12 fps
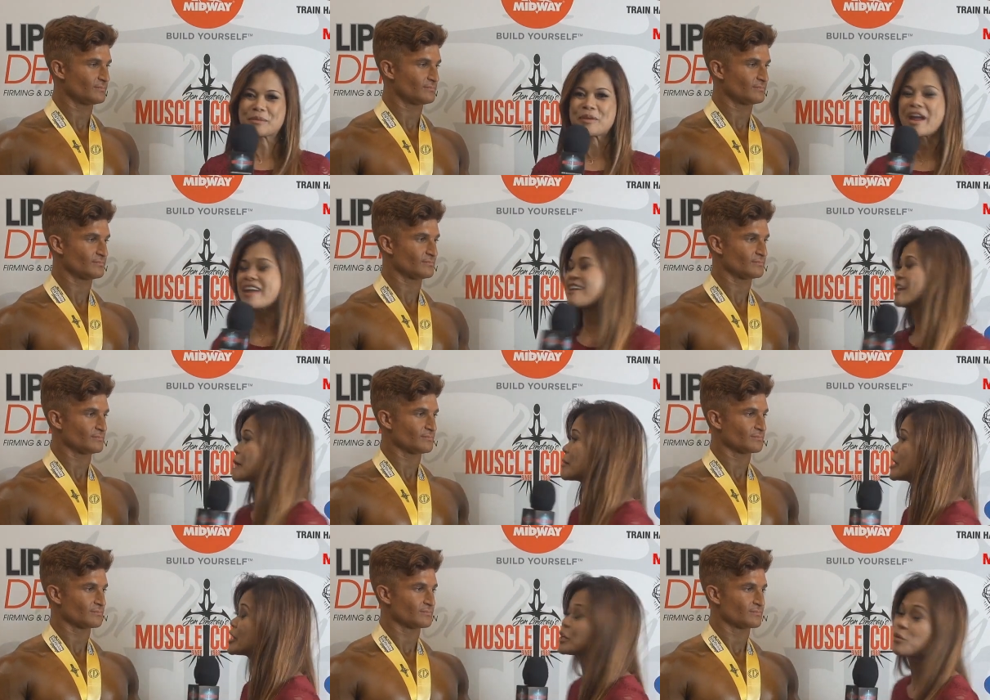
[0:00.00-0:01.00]
Speaker 1: Moran, and I'm
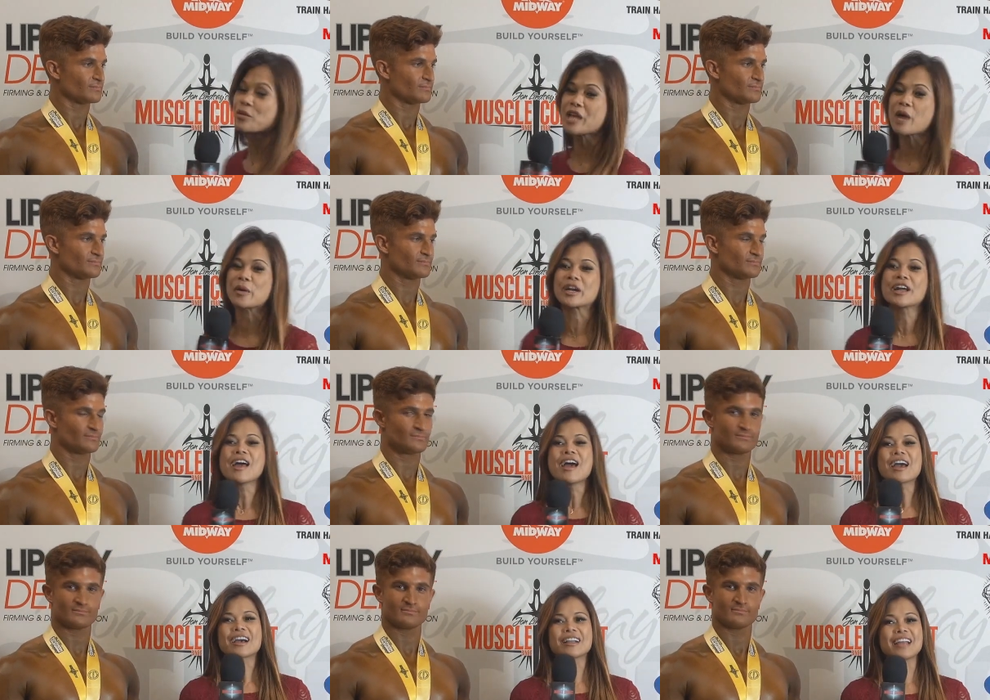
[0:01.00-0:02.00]
here with our
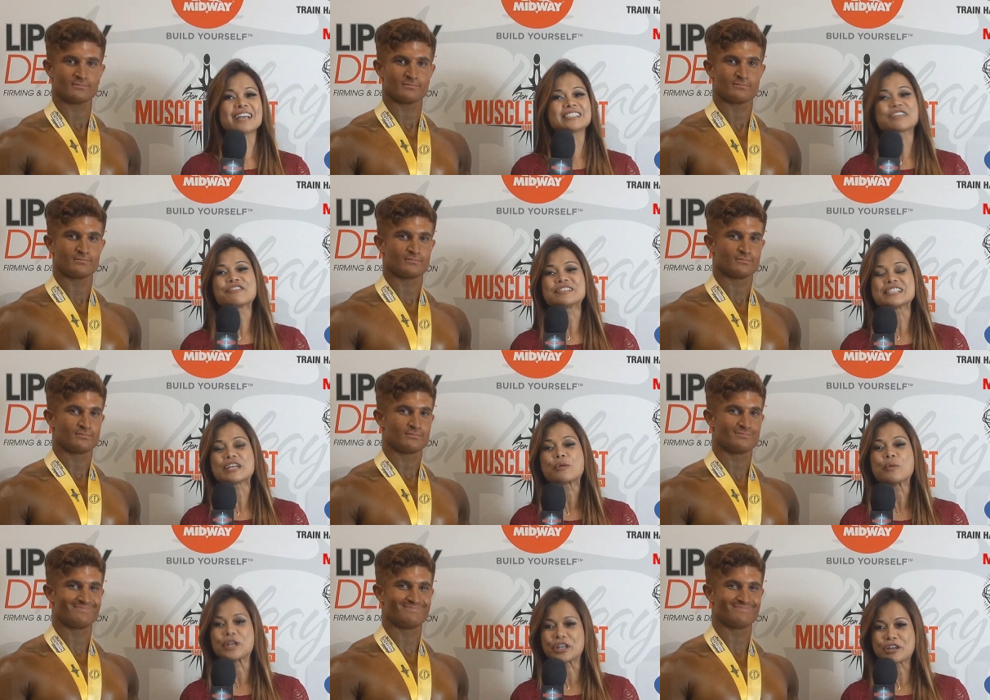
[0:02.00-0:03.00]
classic
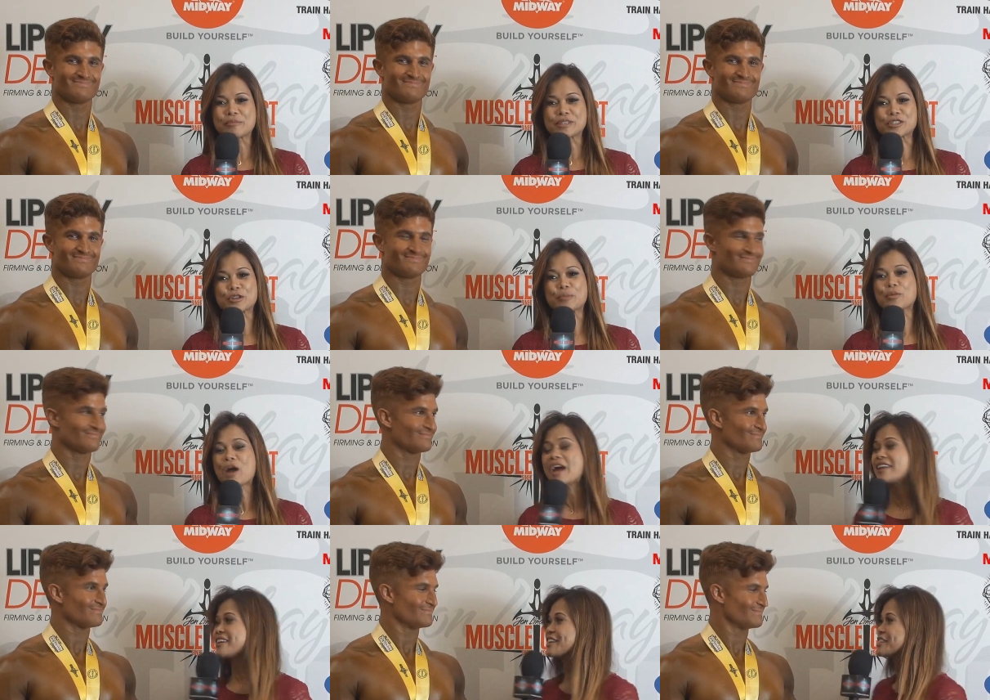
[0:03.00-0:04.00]
physique winner, Mr.
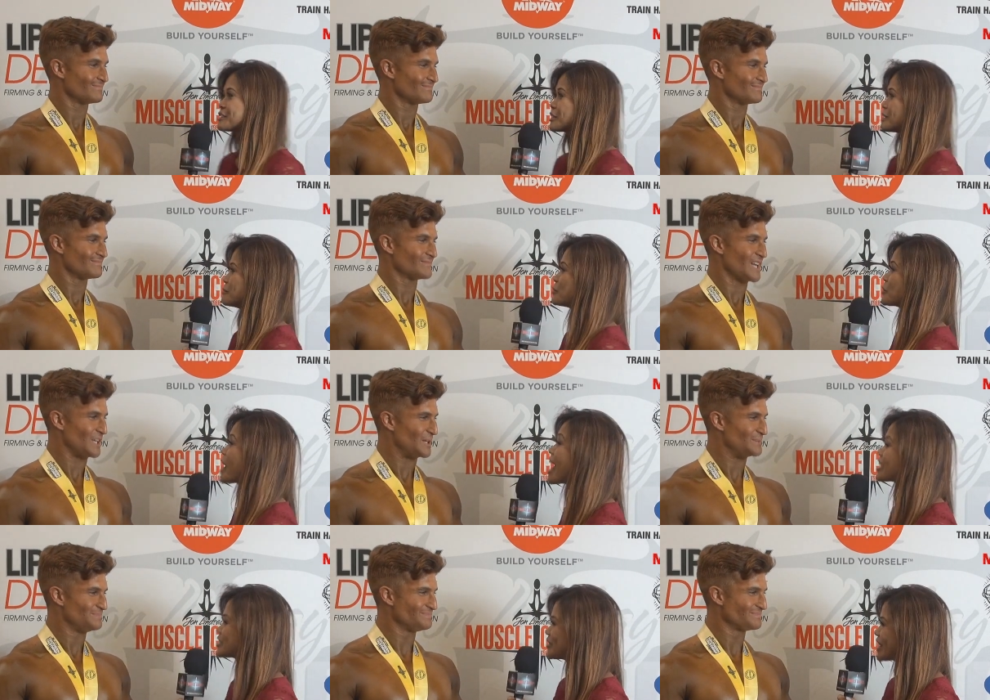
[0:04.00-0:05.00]
Brad Hills.
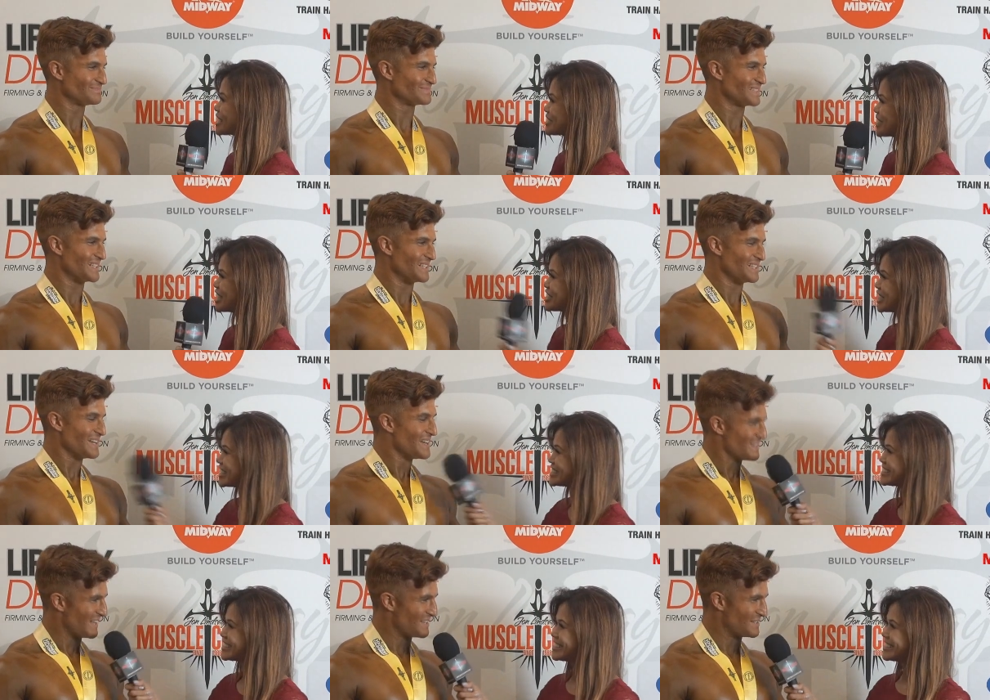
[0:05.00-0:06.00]
Brad, congratulations.
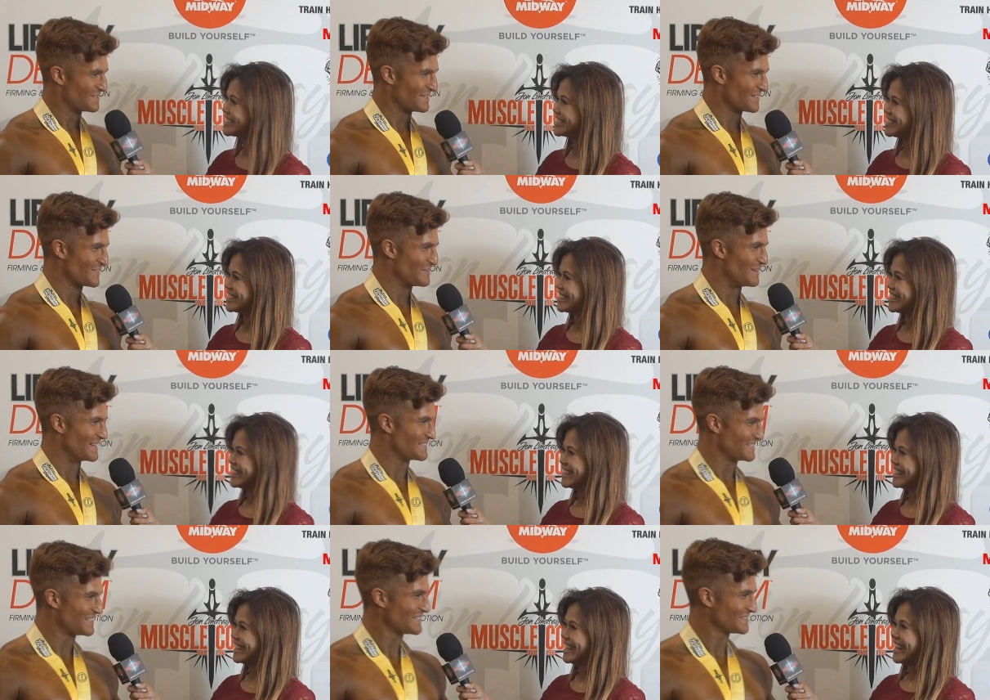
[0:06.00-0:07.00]
Speaker 2: Thank you. Thank you very
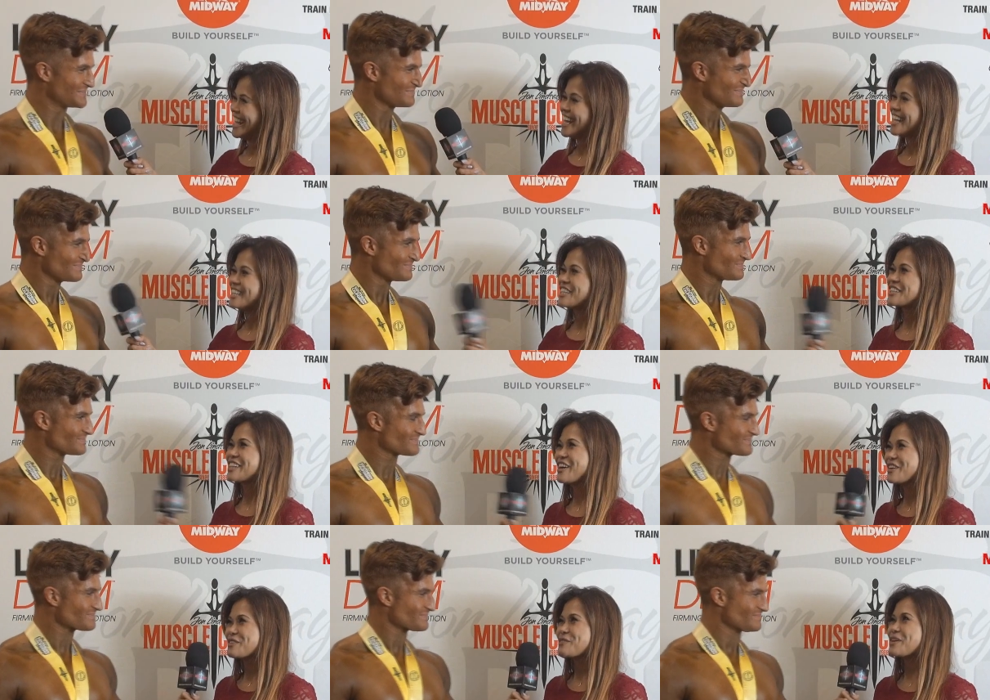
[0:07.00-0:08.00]
much.
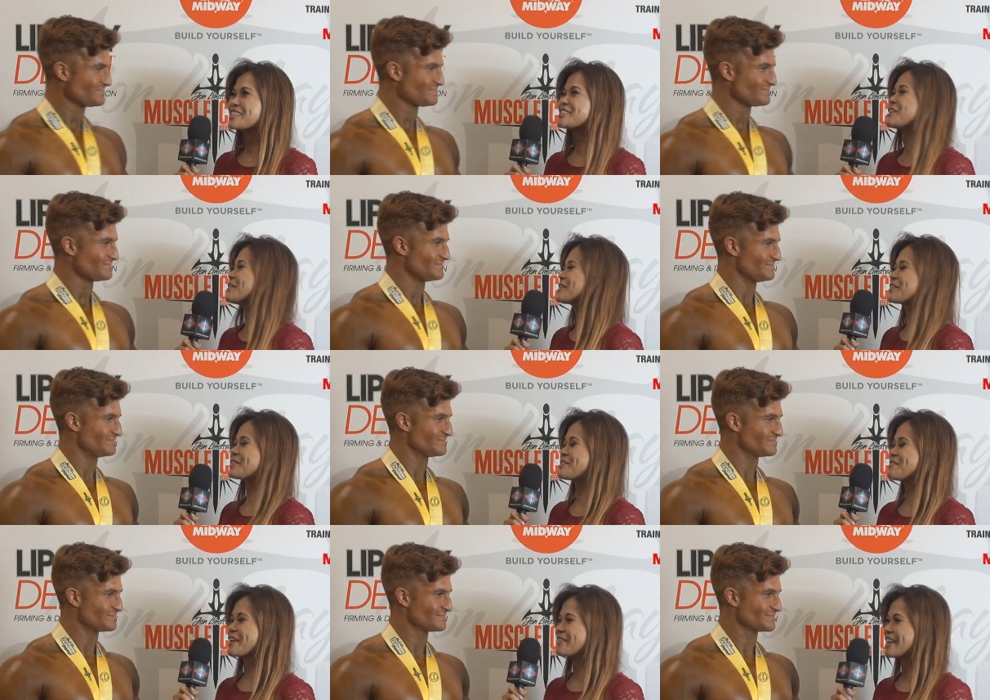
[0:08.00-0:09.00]
Speaker 1: So, what's going through
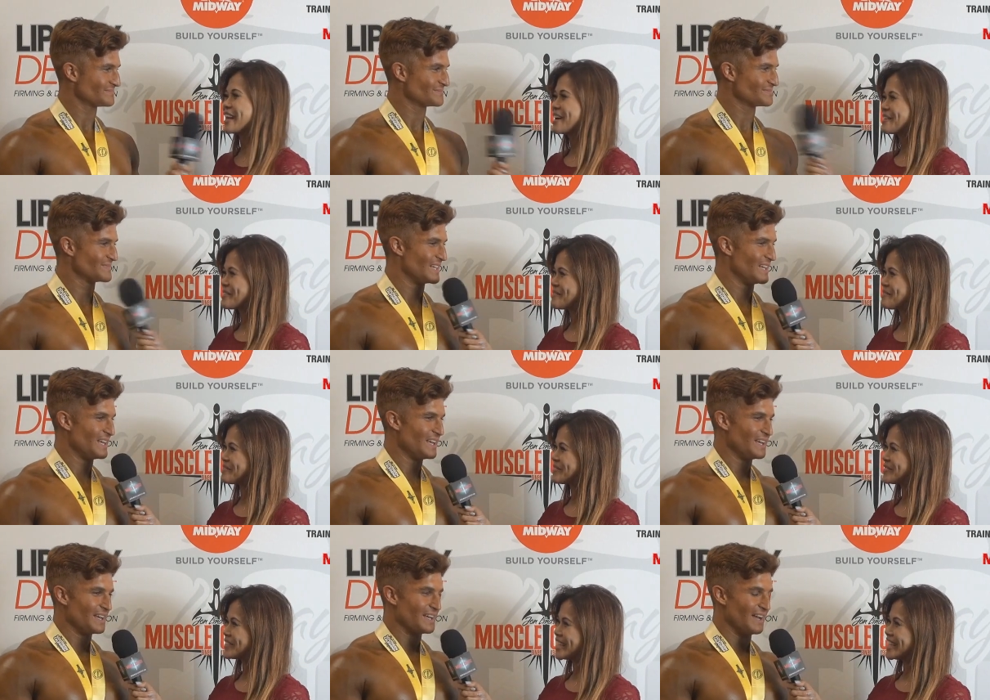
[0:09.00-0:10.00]
your mind right now?
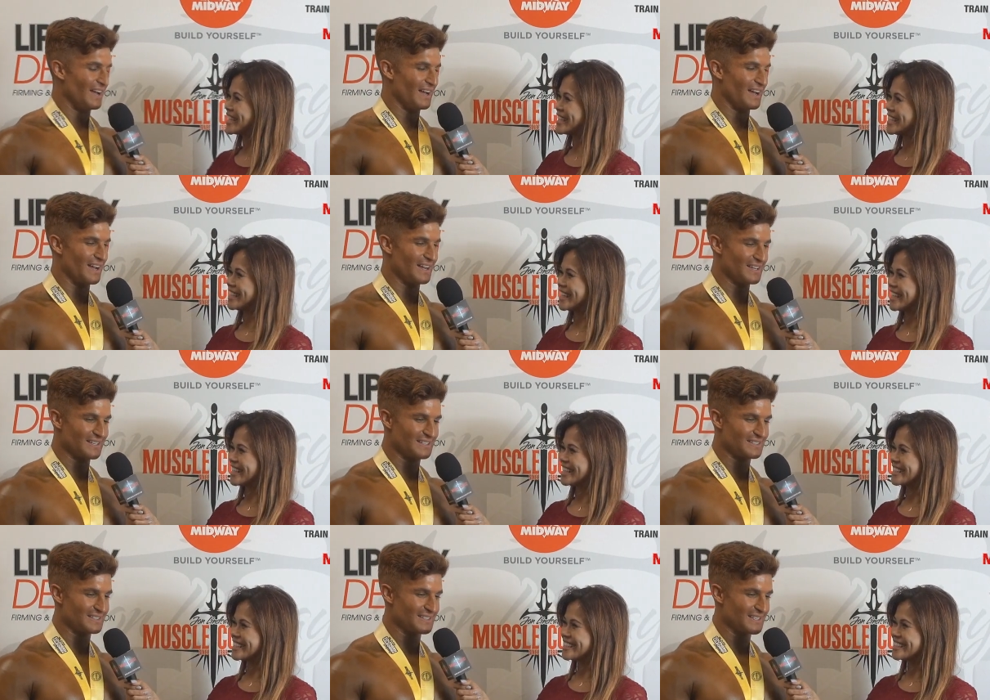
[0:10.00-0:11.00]
Speaker 2: Uh,
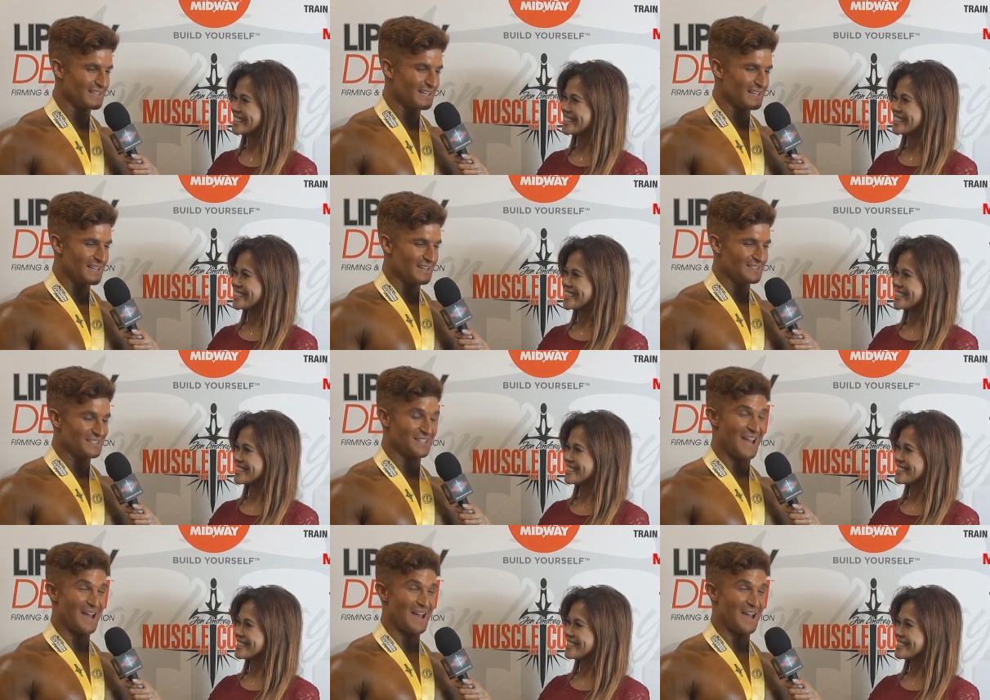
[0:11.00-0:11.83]
just